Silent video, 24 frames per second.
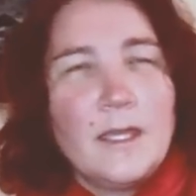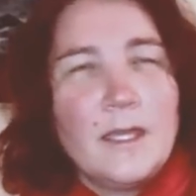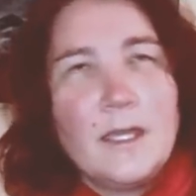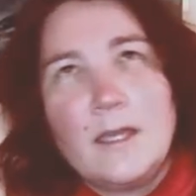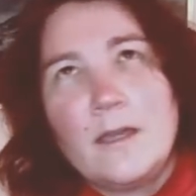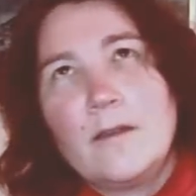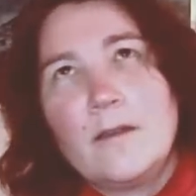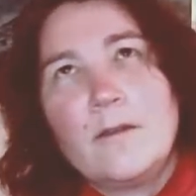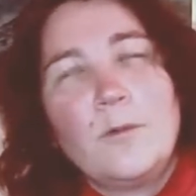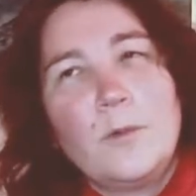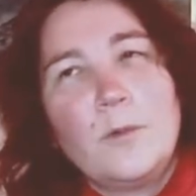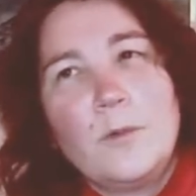
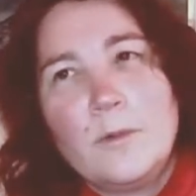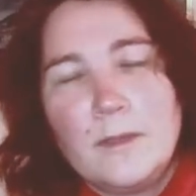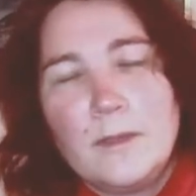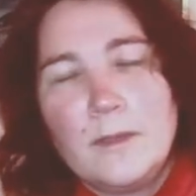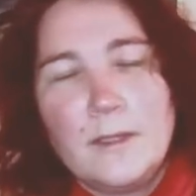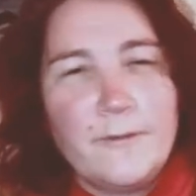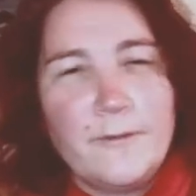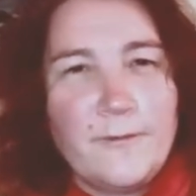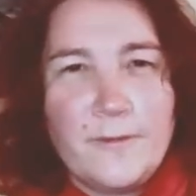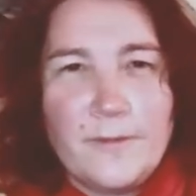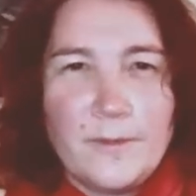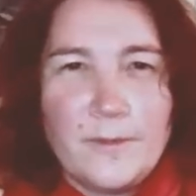
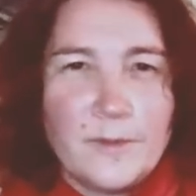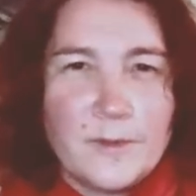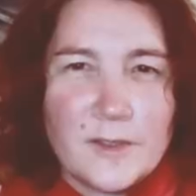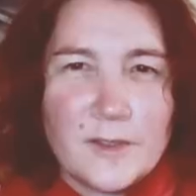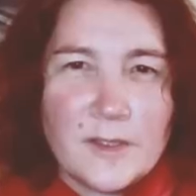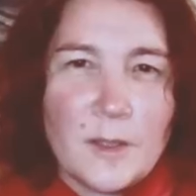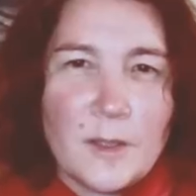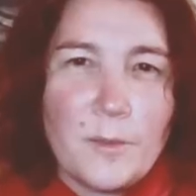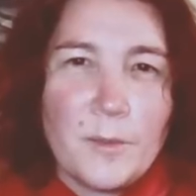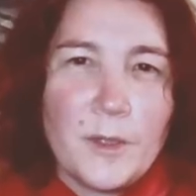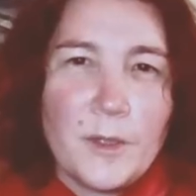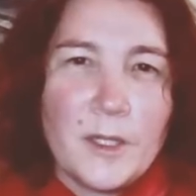if
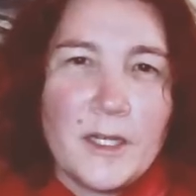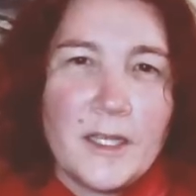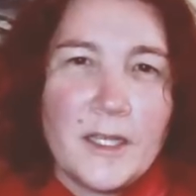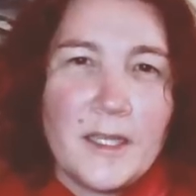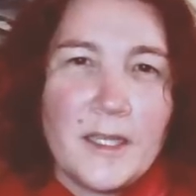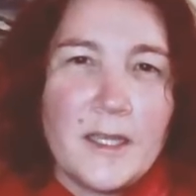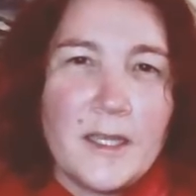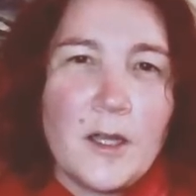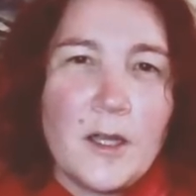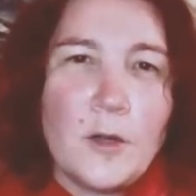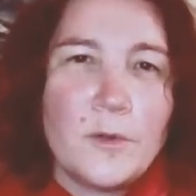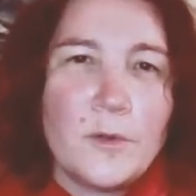
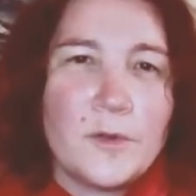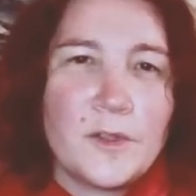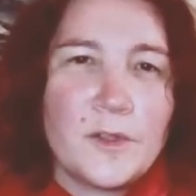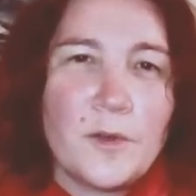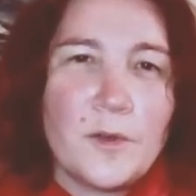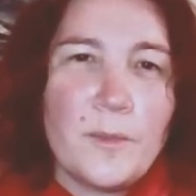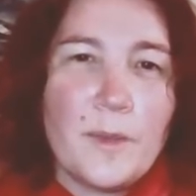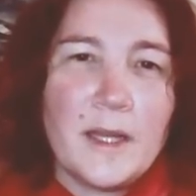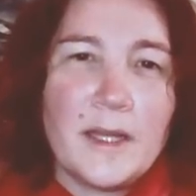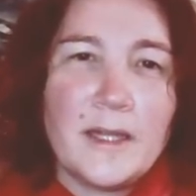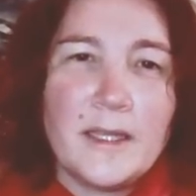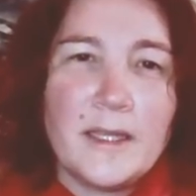somebody owes
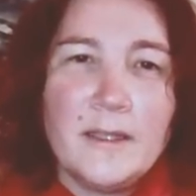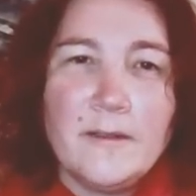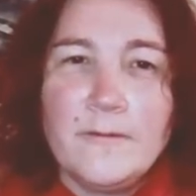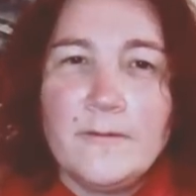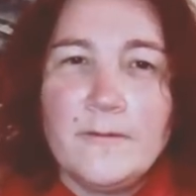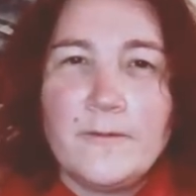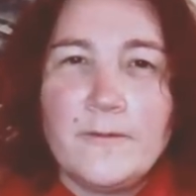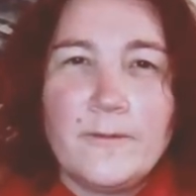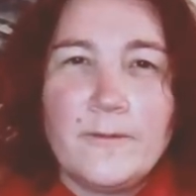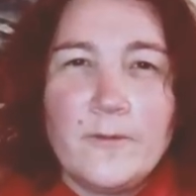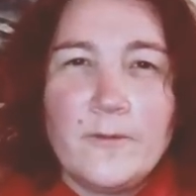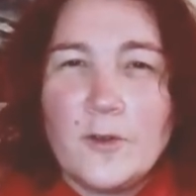you money
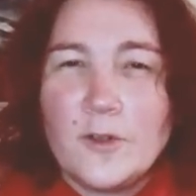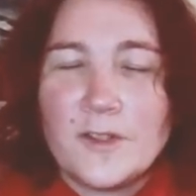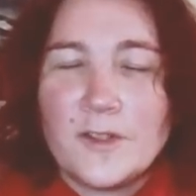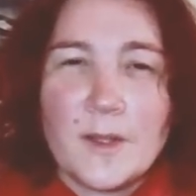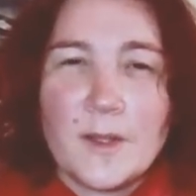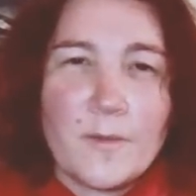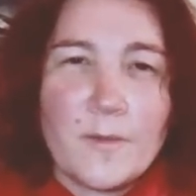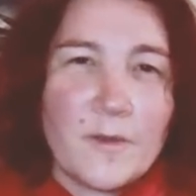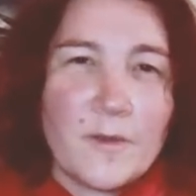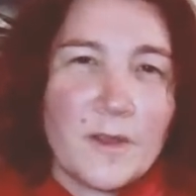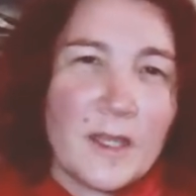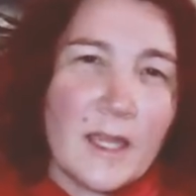for
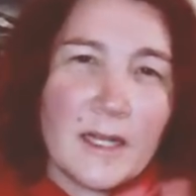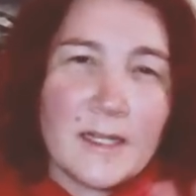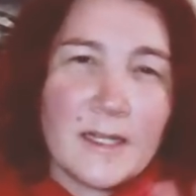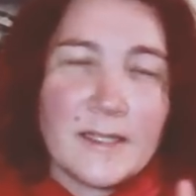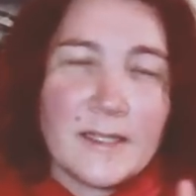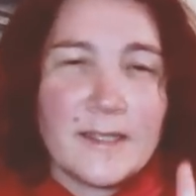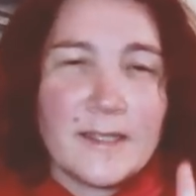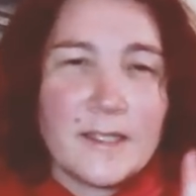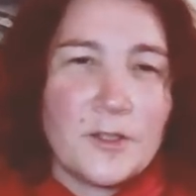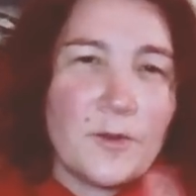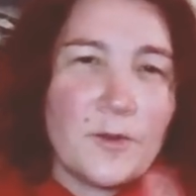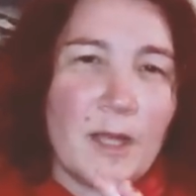something
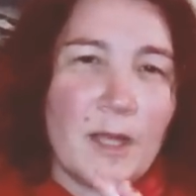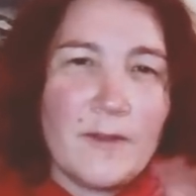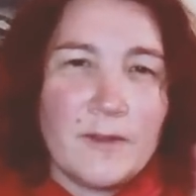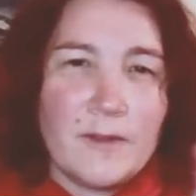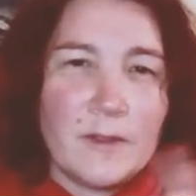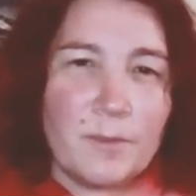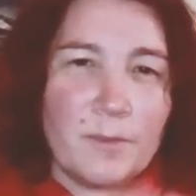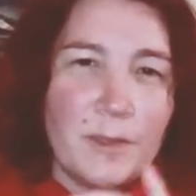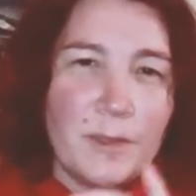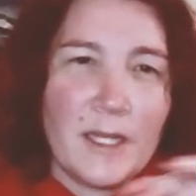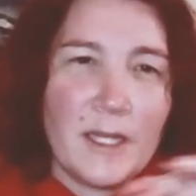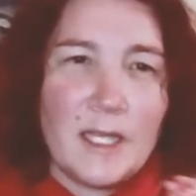else that you
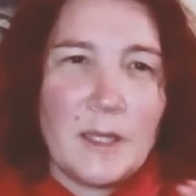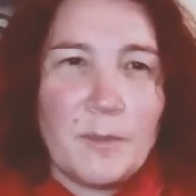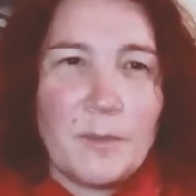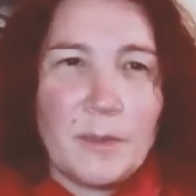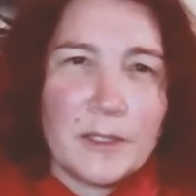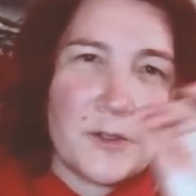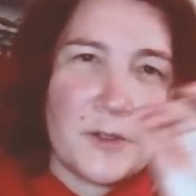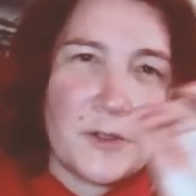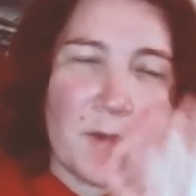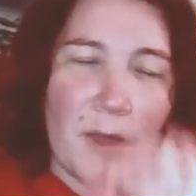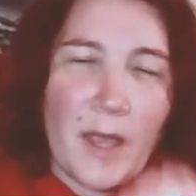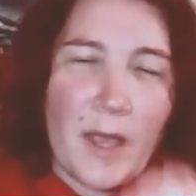haven't been
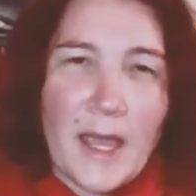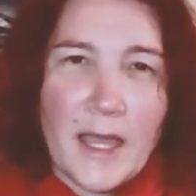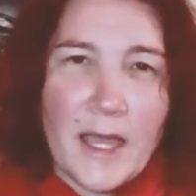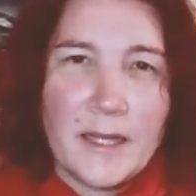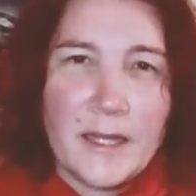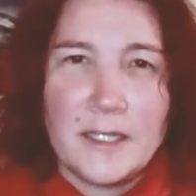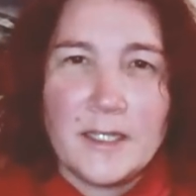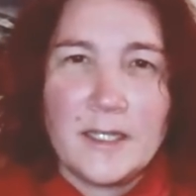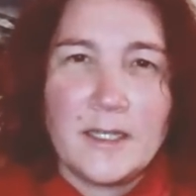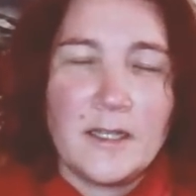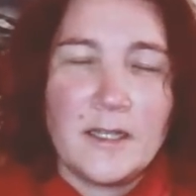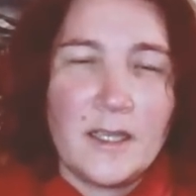able to
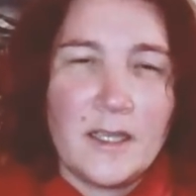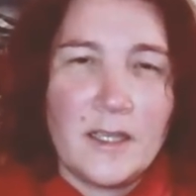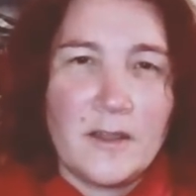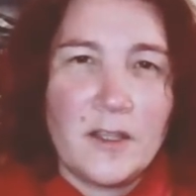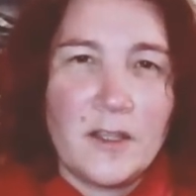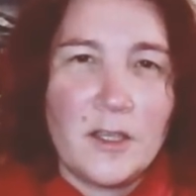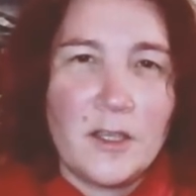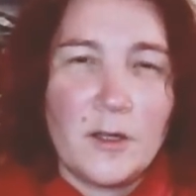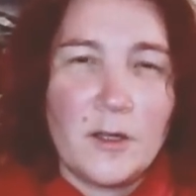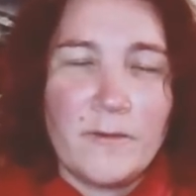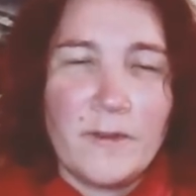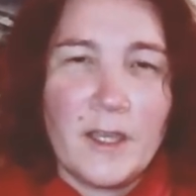add in
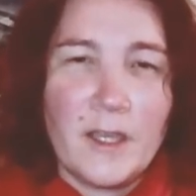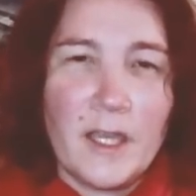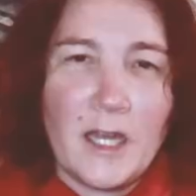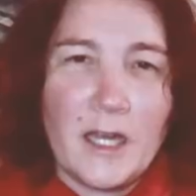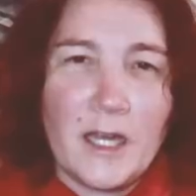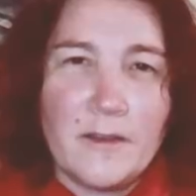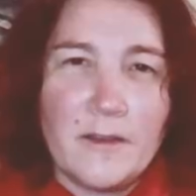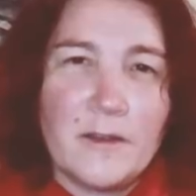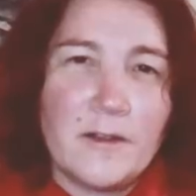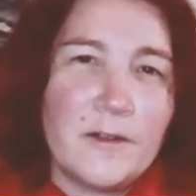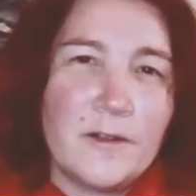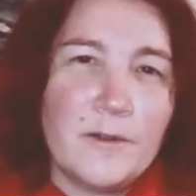any of the
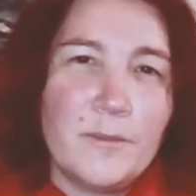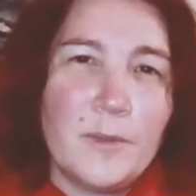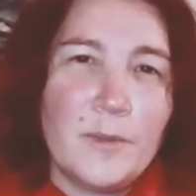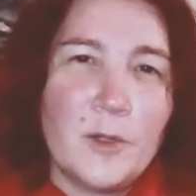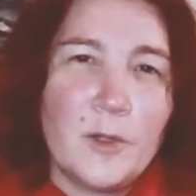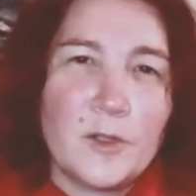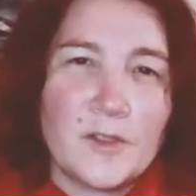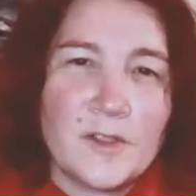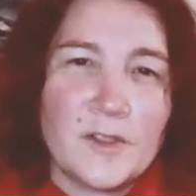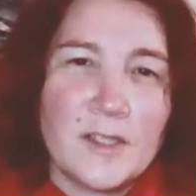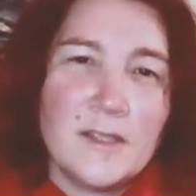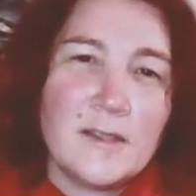other
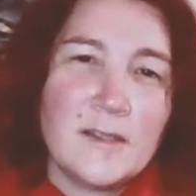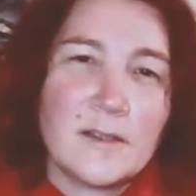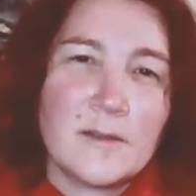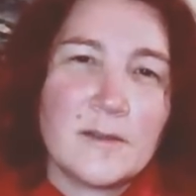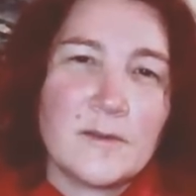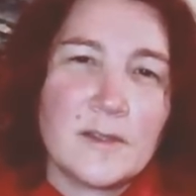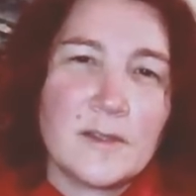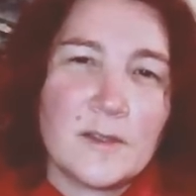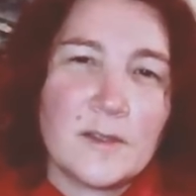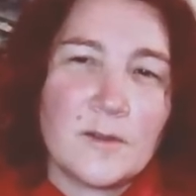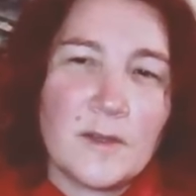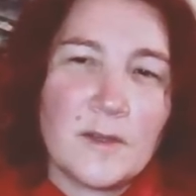
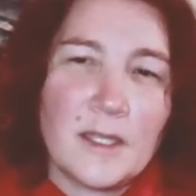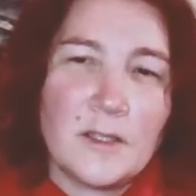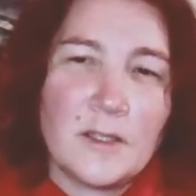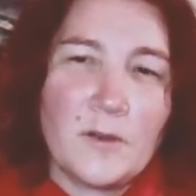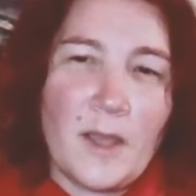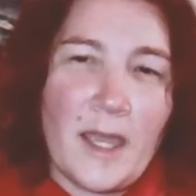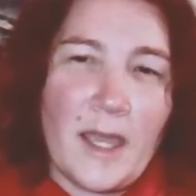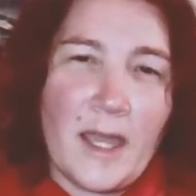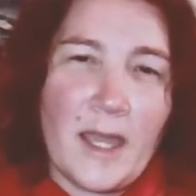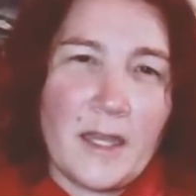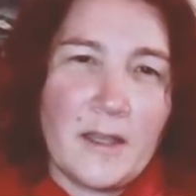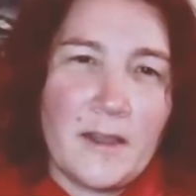boxes. So
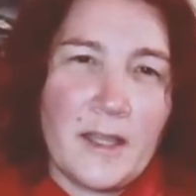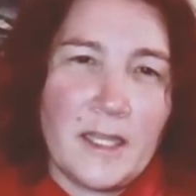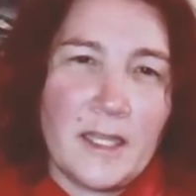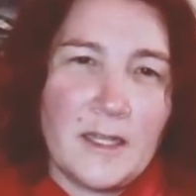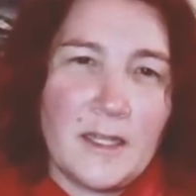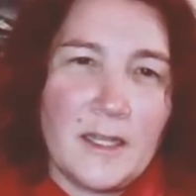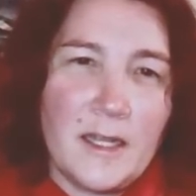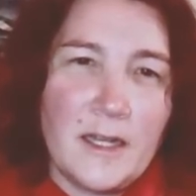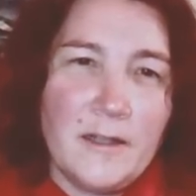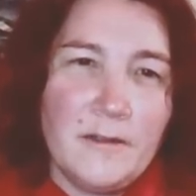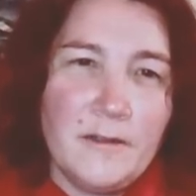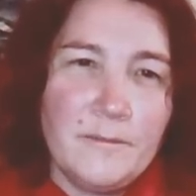then you add
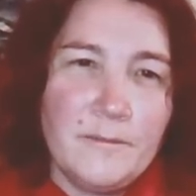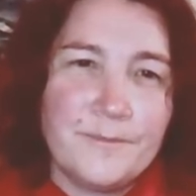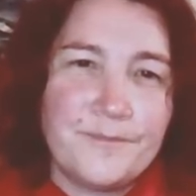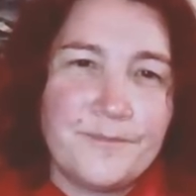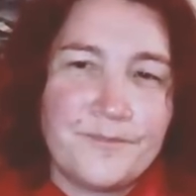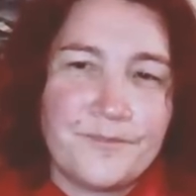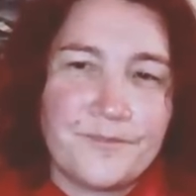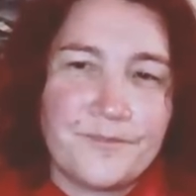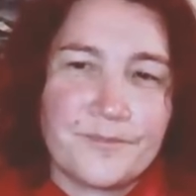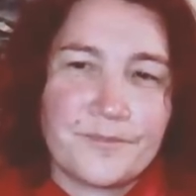that here.